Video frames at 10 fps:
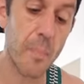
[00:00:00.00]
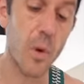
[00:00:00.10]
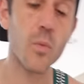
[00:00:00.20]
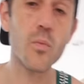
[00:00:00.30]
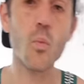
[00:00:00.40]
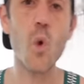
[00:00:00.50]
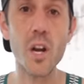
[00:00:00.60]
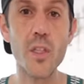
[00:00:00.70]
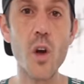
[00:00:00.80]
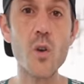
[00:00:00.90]
But
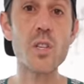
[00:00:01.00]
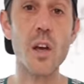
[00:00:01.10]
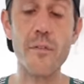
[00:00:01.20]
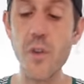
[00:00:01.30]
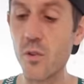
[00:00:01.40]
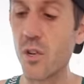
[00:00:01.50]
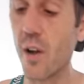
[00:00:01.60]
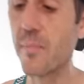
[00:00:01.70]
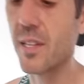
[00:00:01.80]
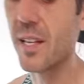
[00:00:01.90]
one of those, a few
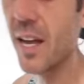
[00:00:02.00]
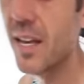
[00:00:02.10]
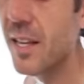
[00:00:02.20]
times a day,